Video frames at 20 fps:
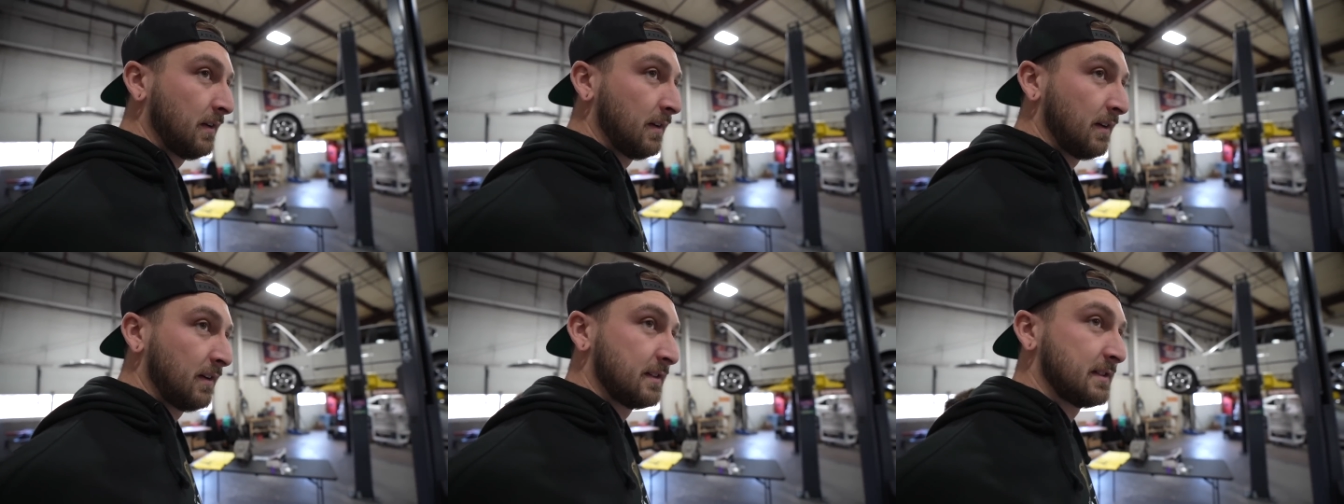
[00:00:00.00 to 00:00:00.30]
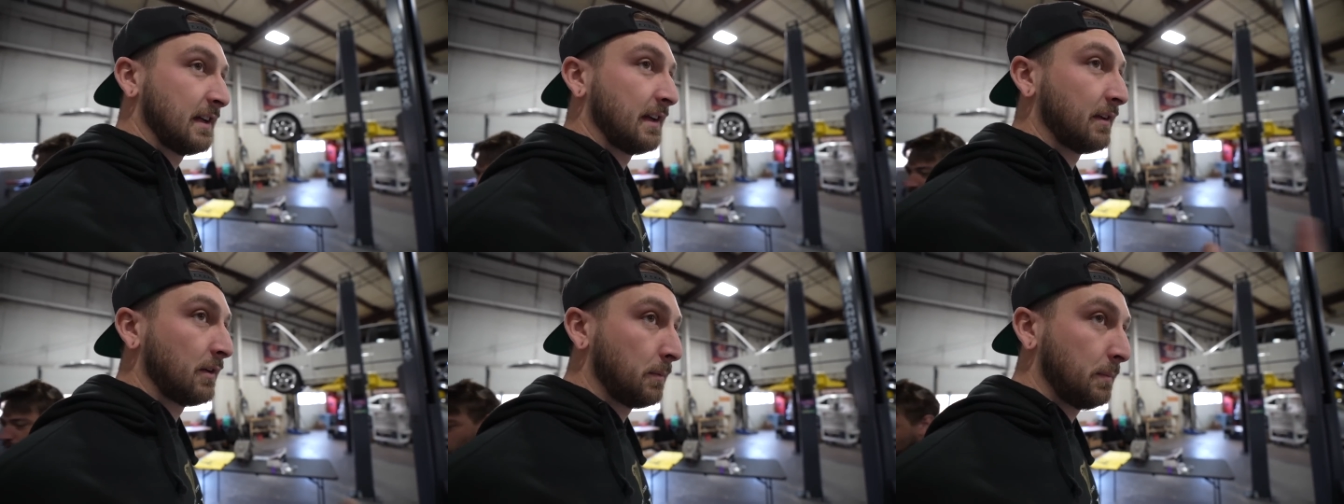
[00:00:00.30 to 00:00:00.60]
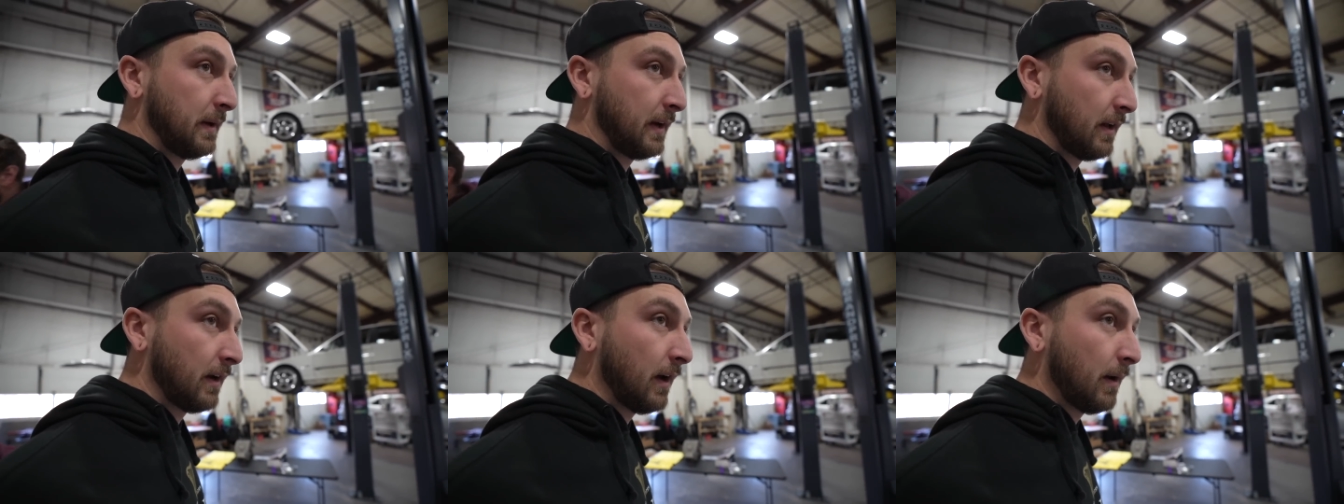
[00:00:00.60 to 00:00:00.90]
because I gotta go
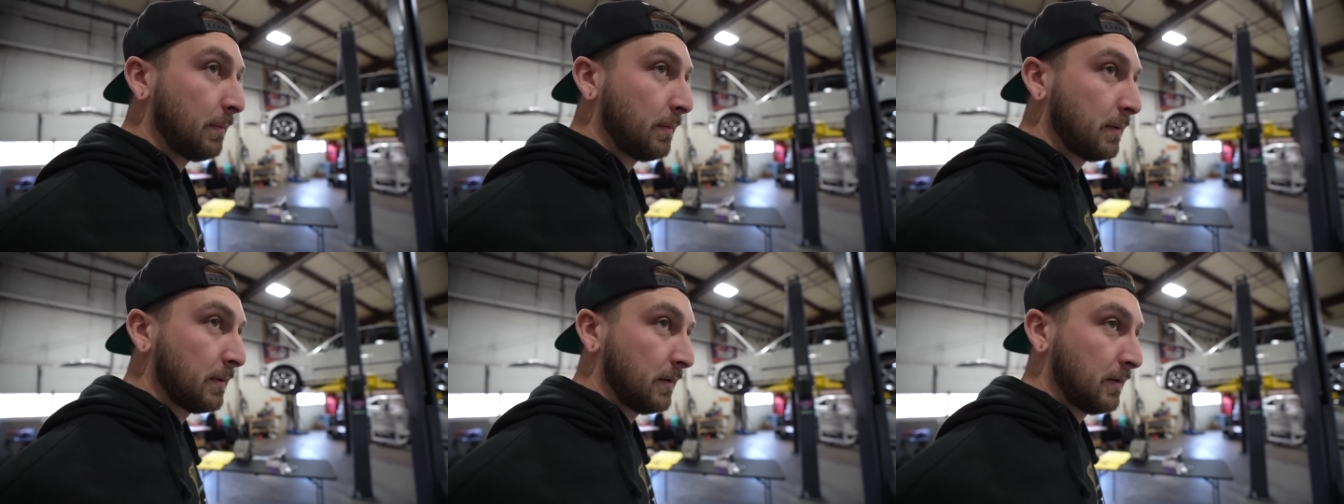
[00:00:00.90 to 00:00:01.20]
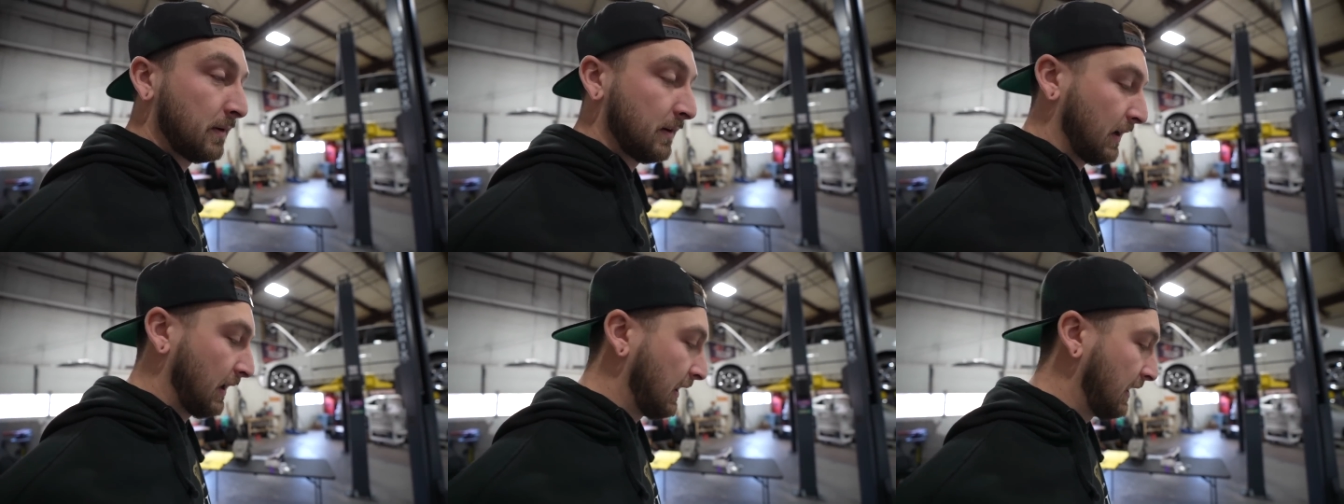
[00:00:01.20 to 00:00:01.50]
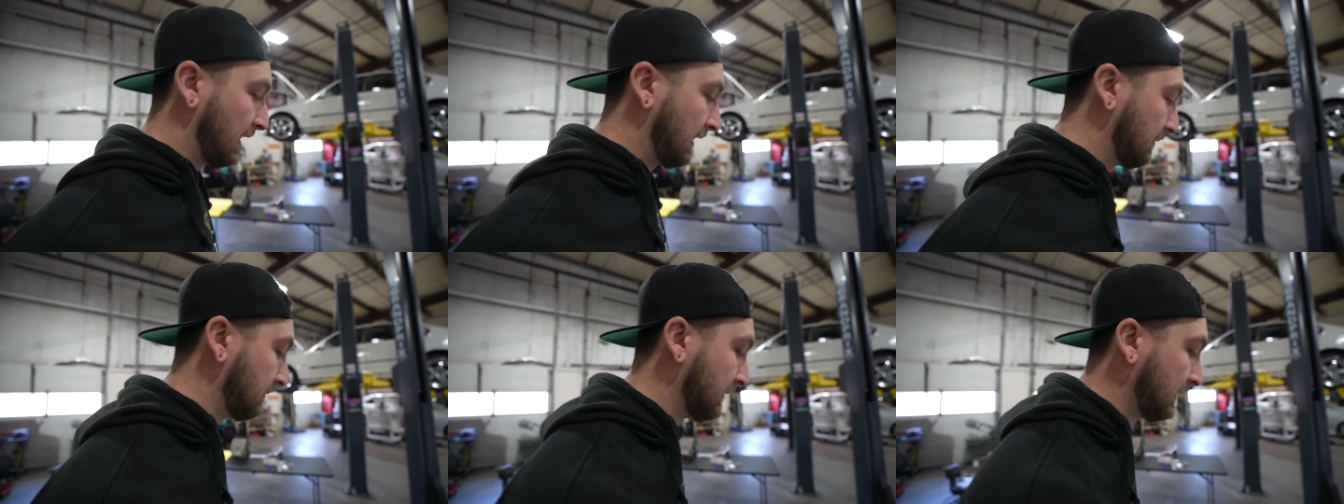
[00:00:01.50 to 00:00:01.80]
pick it up,
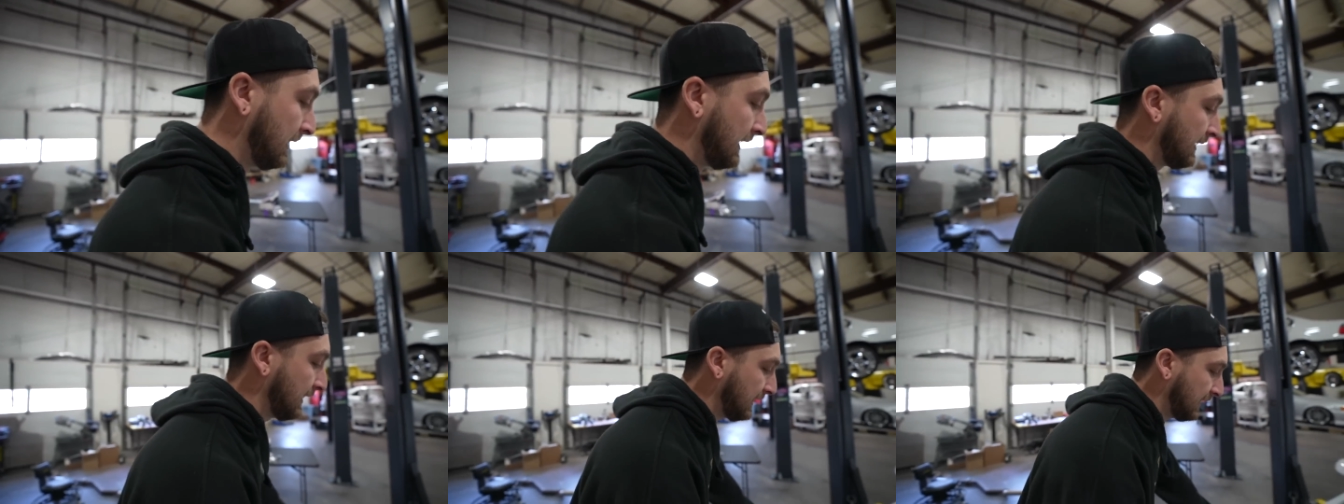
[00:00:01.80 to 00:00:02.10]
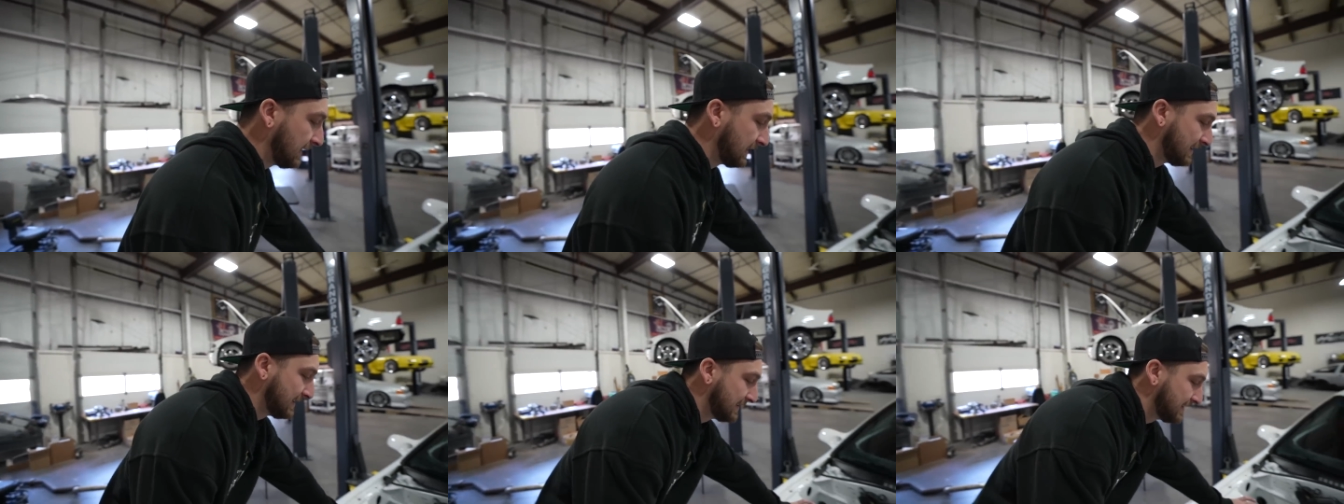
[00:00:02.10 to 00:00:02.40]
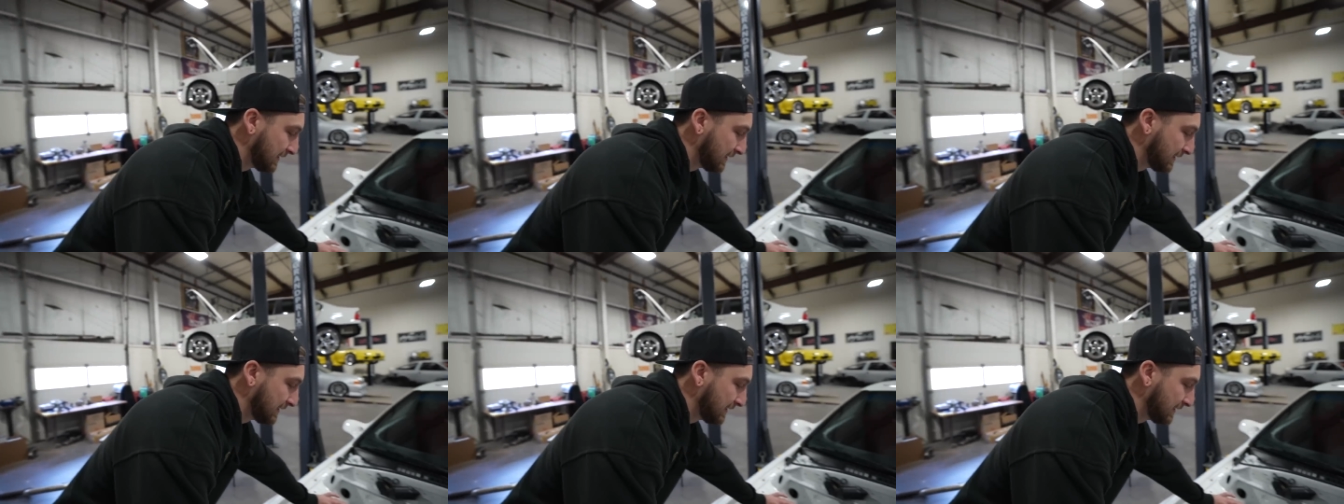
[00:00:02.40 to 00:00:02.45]
um, is